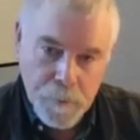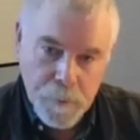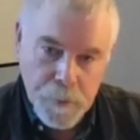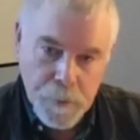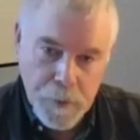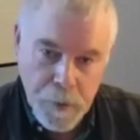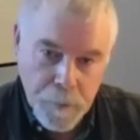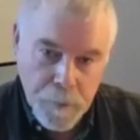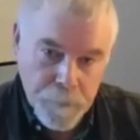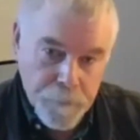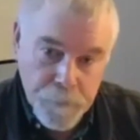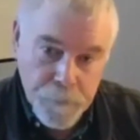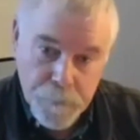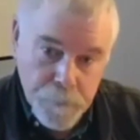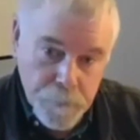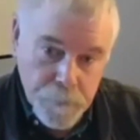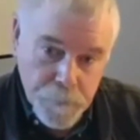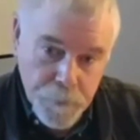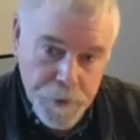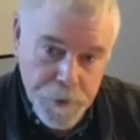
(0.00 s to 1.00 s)
and I'm
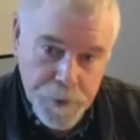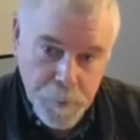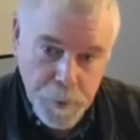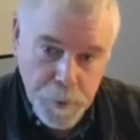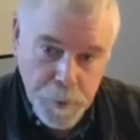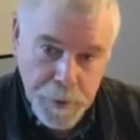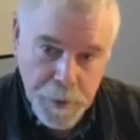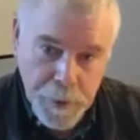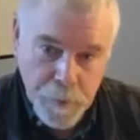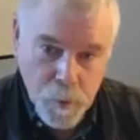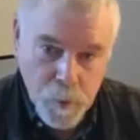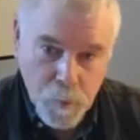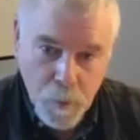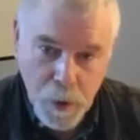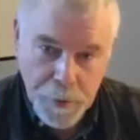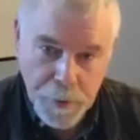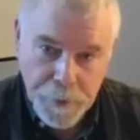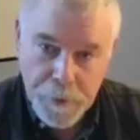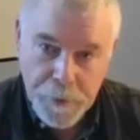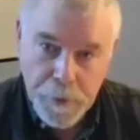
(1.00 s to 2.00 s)
reasonably
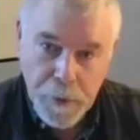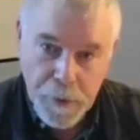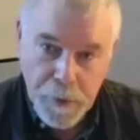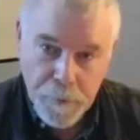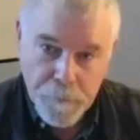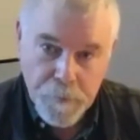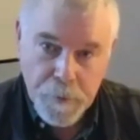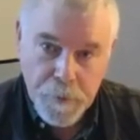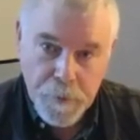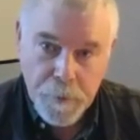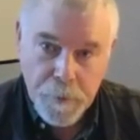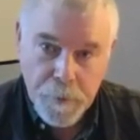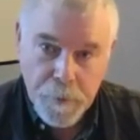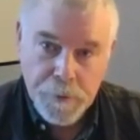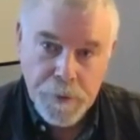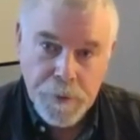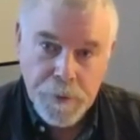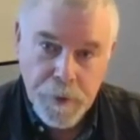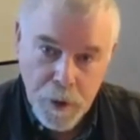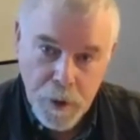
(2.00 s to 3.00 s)
able-bodied, I have the
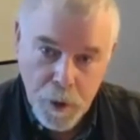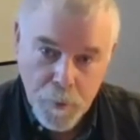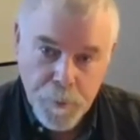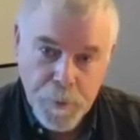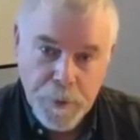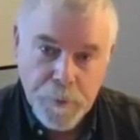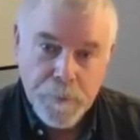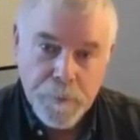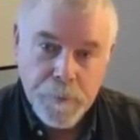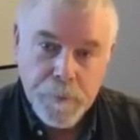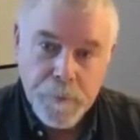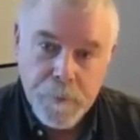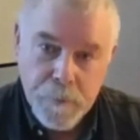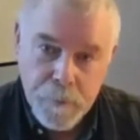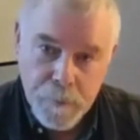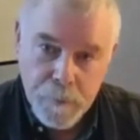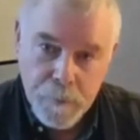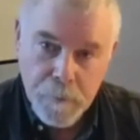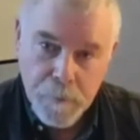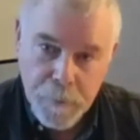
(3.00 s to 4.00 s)
ability to help
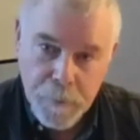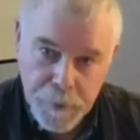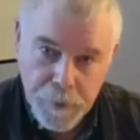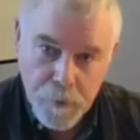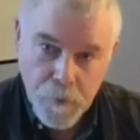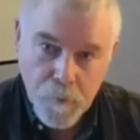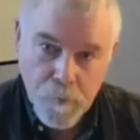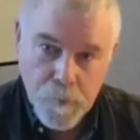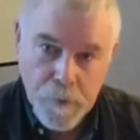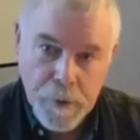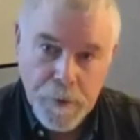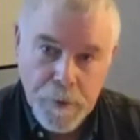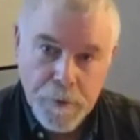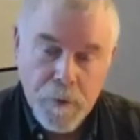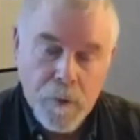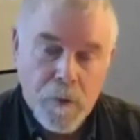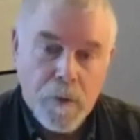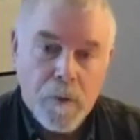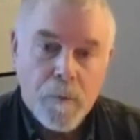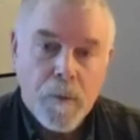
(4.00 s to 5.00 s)
them get over
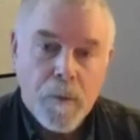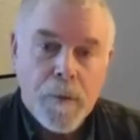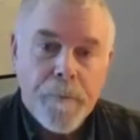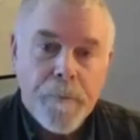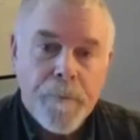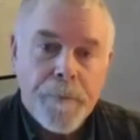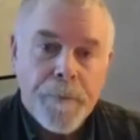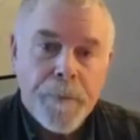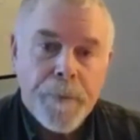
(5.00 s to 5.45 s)
that curb.